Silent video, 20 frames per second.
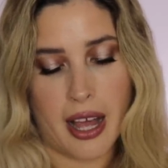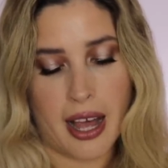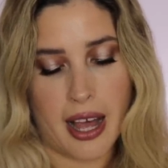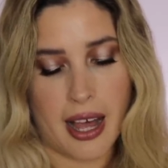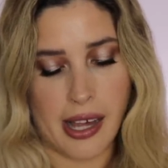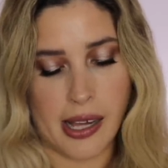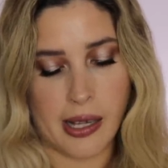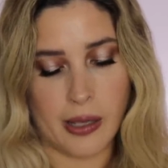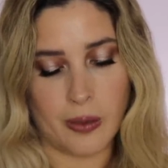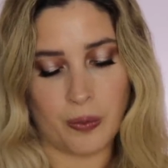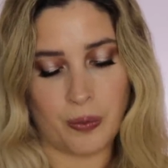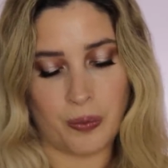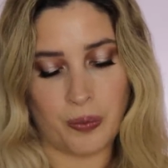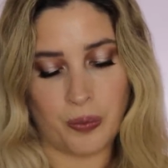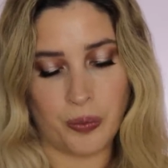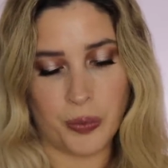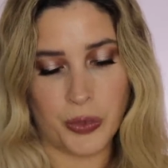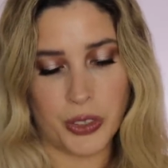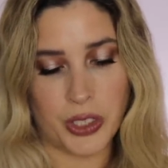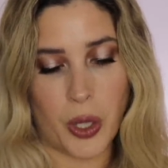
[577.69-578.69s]
Um,
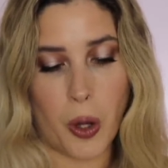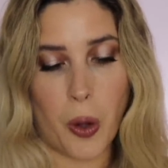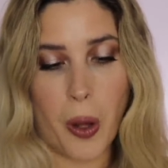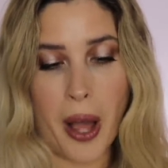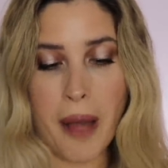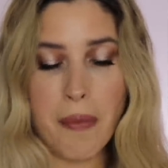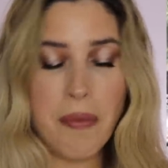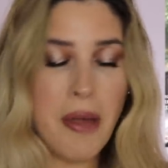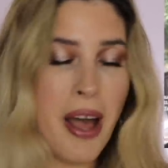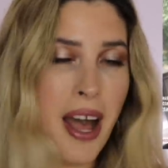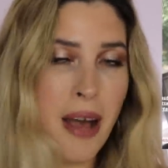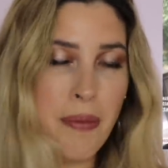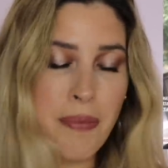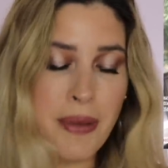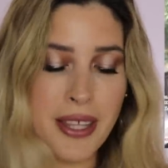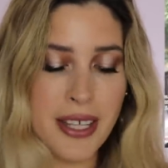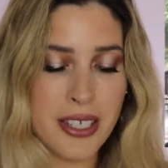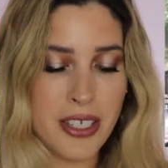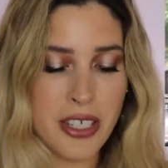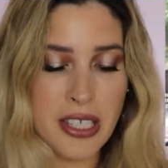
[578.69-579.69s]
so I'm
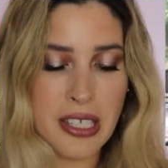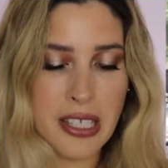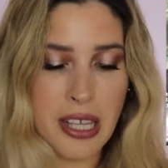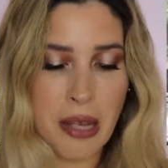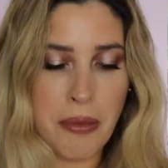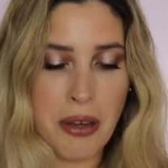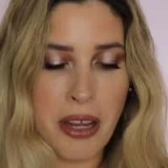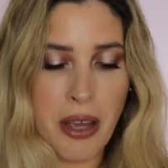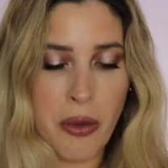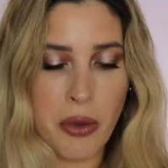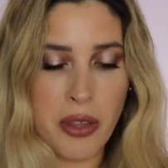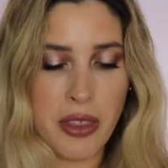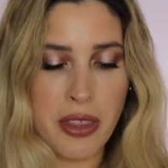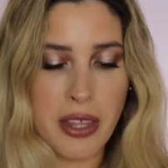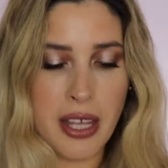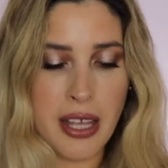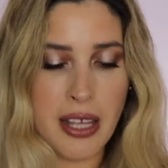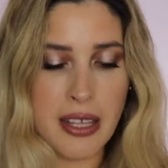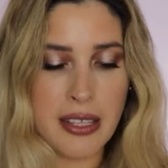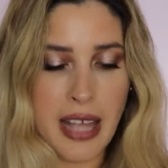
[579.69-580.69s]
happy that she's coming out with
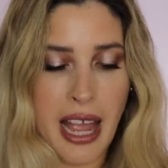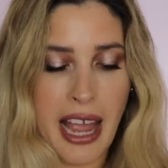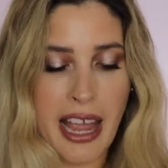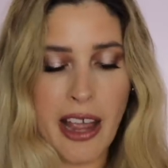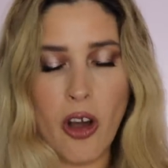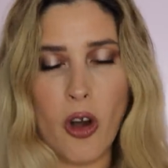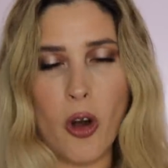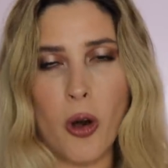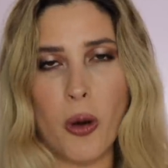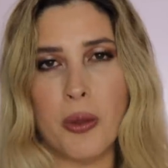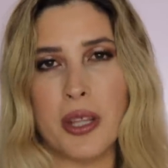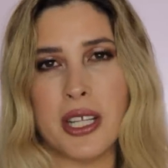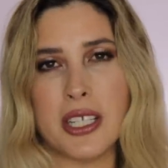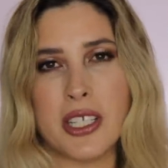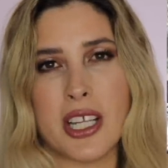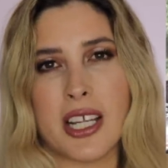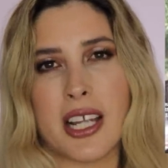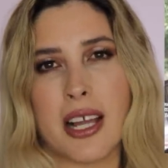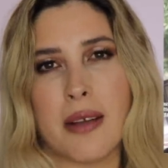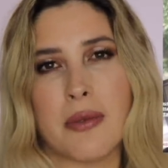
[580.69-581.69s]
this. I hope that
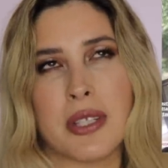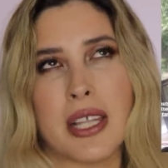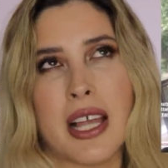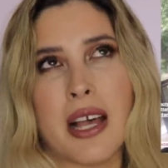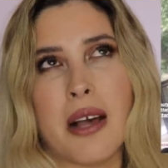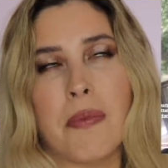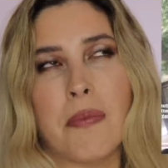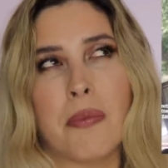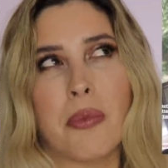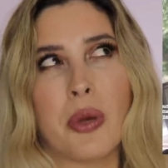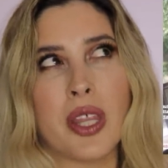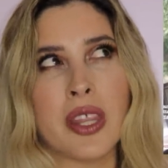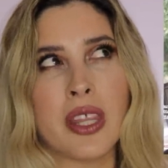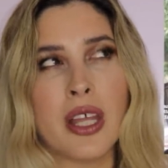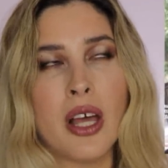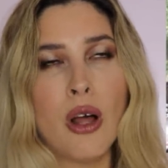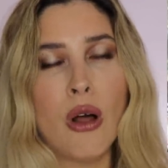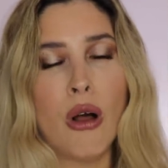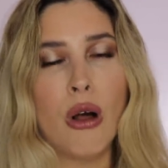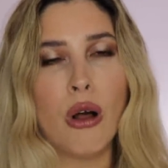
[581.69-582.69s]
she comes up with
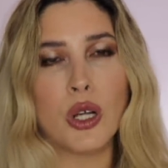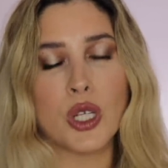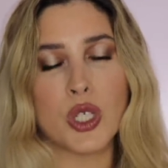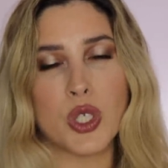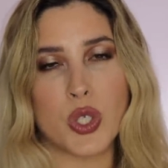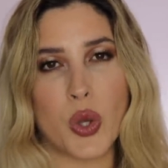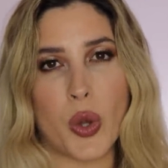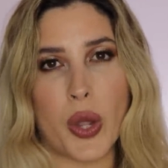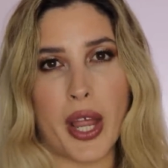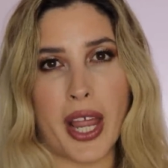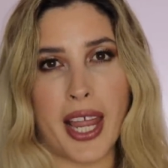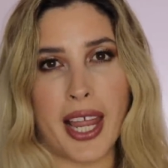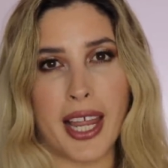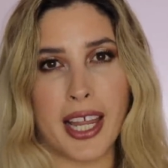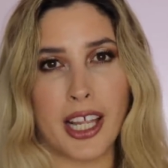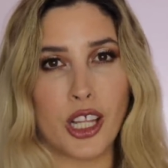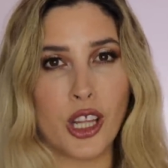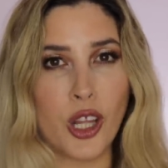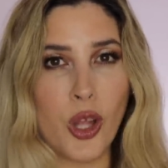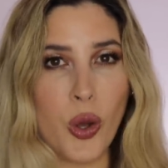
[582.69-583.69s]
also
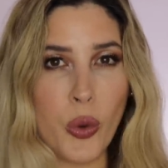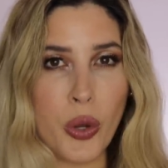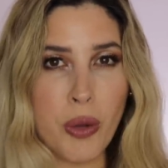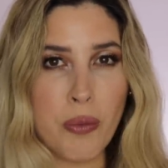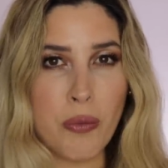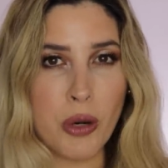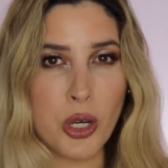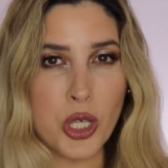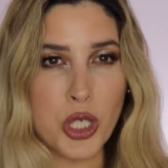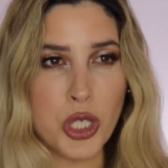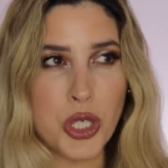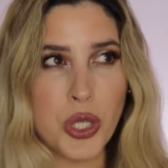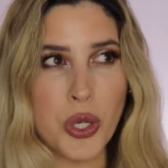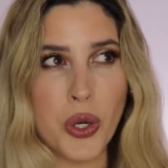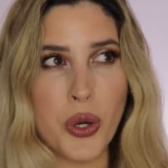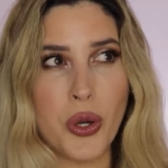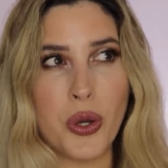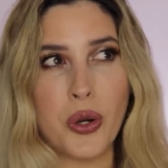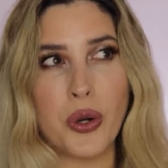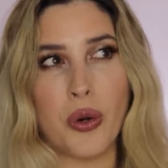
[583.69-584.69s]
a glowing
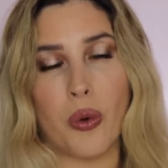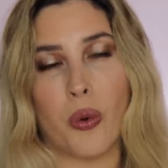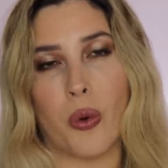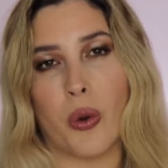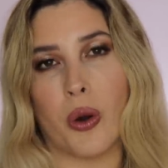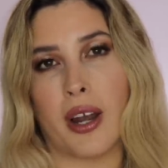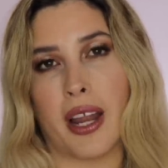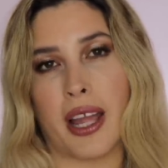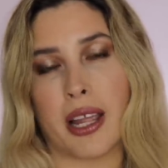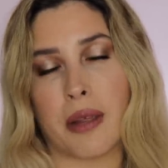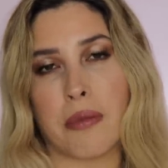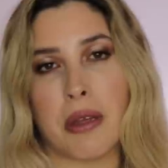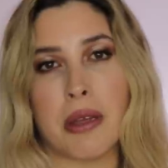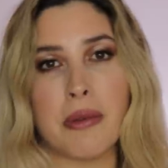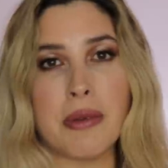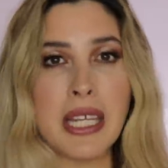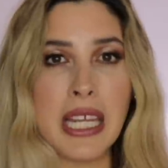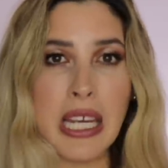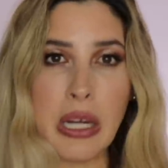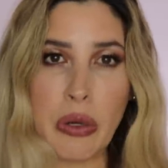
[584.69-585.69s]
version or like
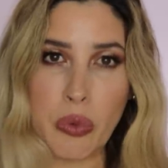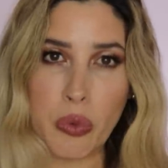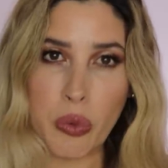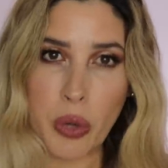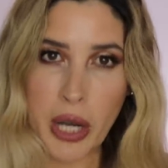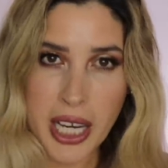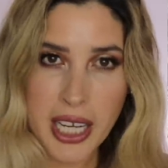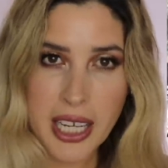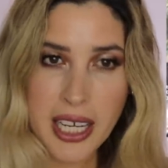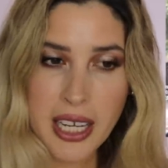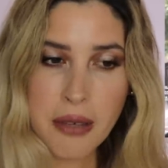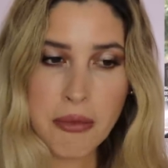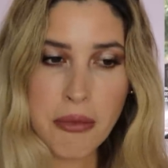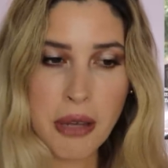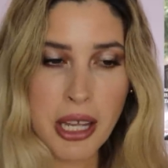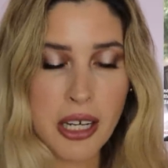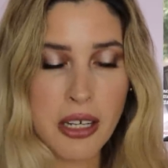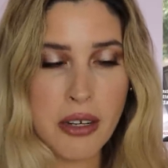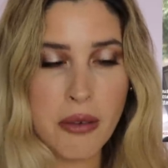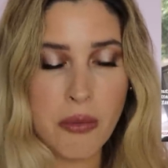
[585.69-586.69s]
maybe a radiant
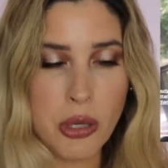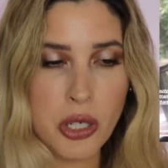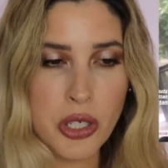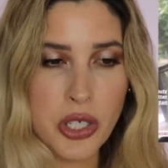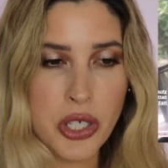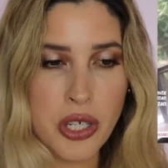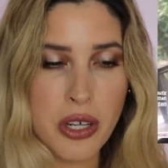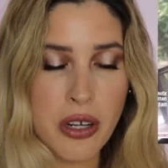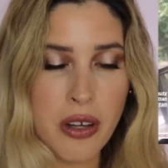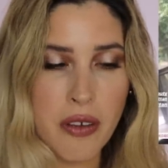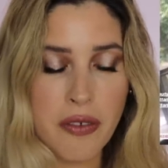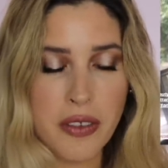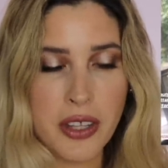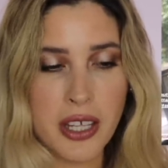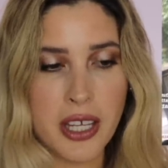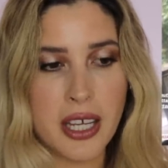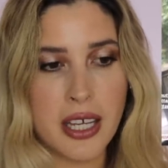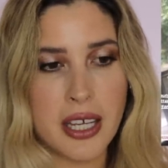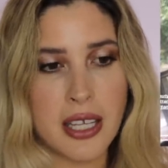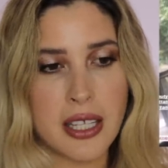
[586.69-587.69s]
version of
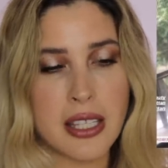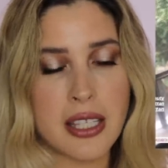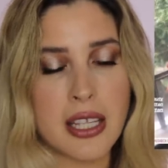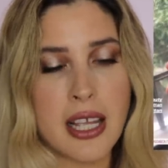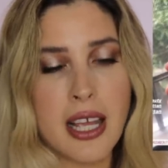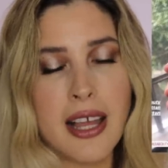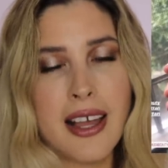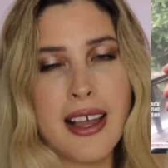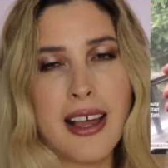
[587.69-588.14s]
this.